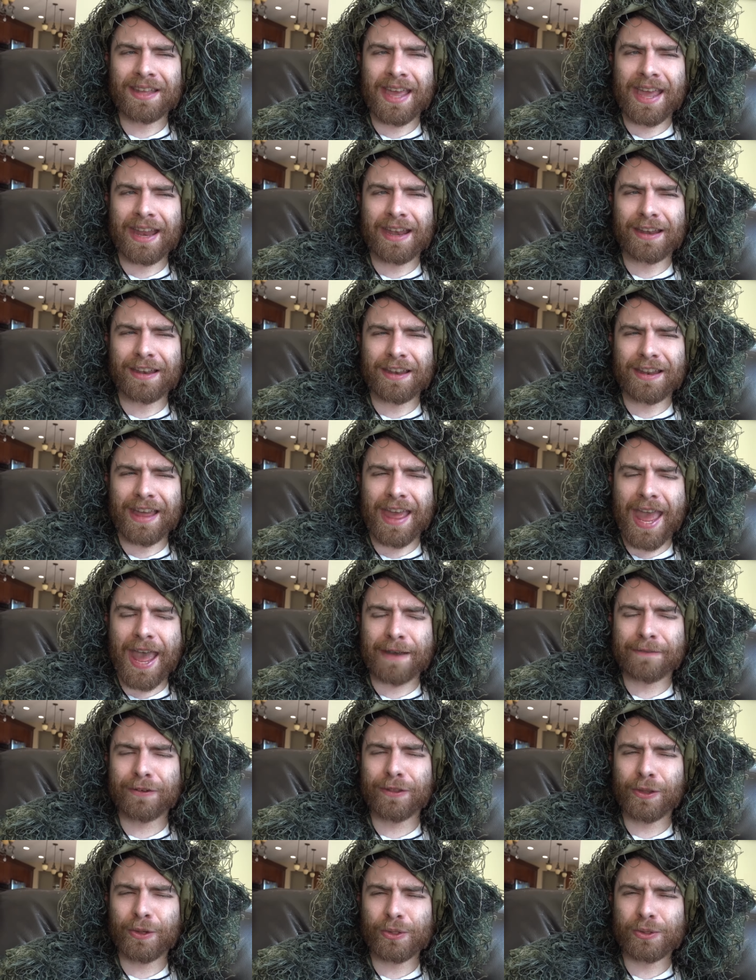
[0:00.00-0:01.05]
and
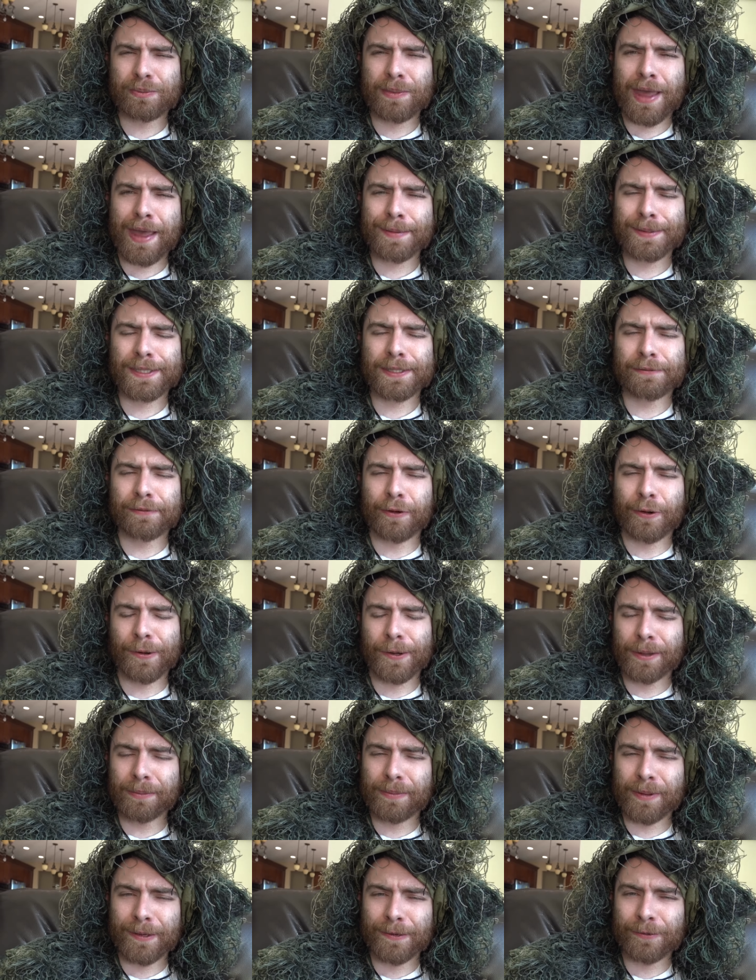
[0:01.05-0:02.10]
half of those maps have
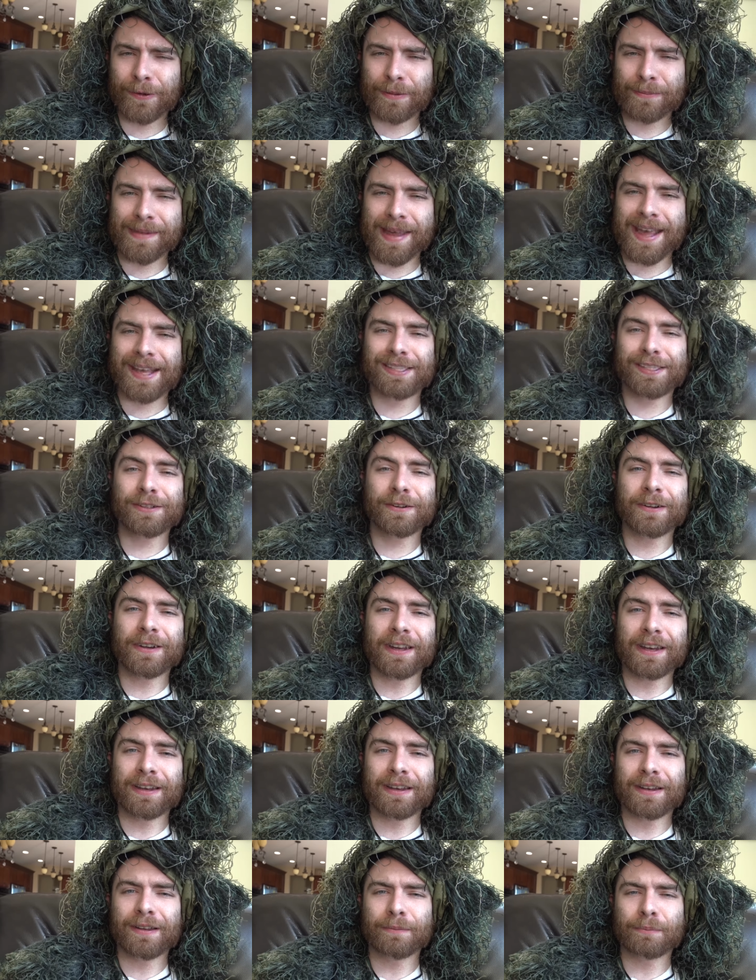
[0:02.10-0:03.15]
already been remastered
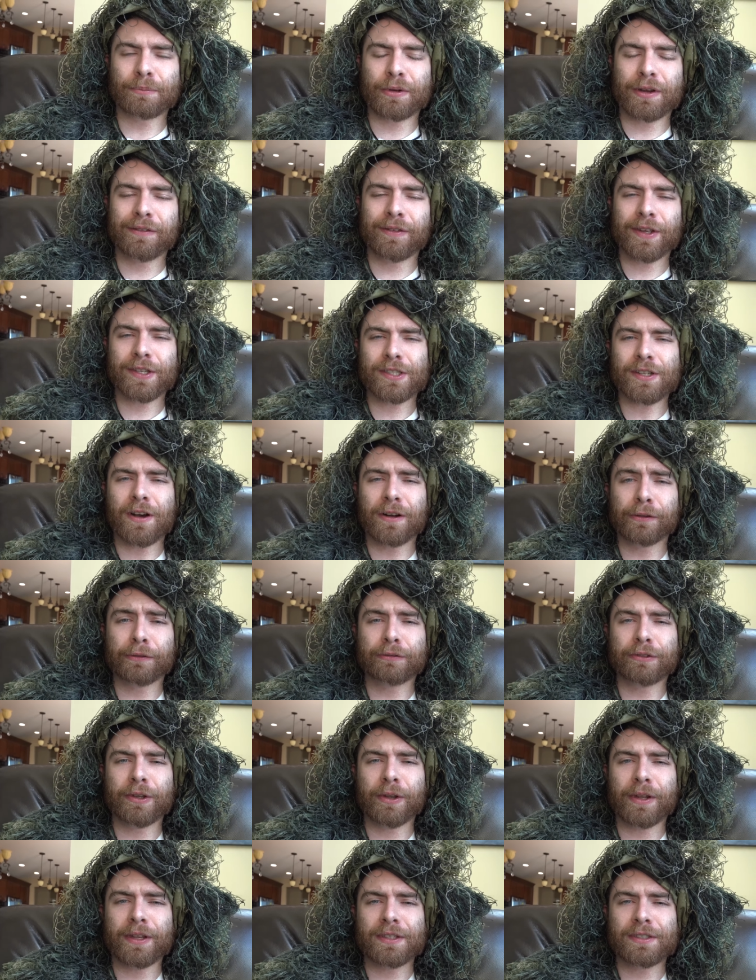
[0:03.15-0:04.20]
in previous Call of
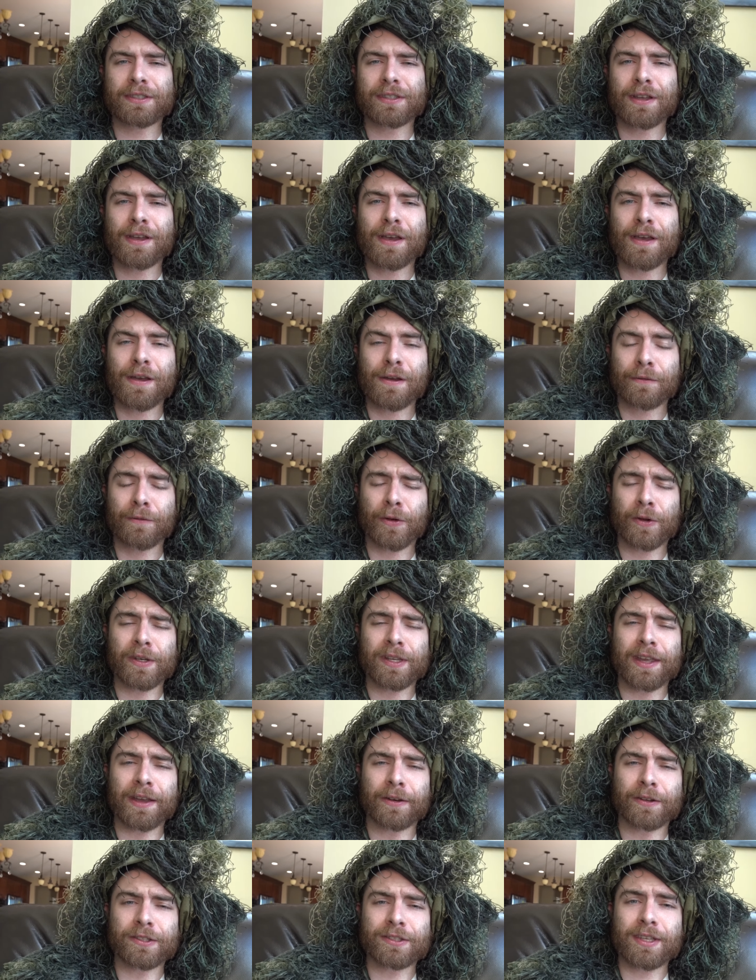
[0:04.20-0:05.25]
Duties for
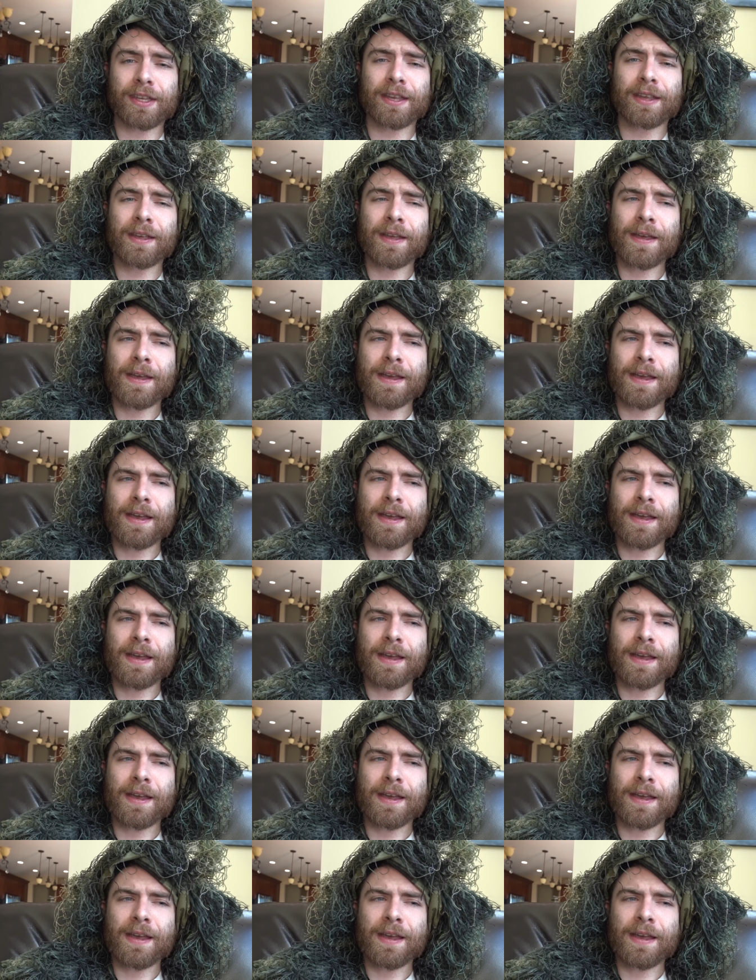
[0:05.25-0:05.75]
DLC.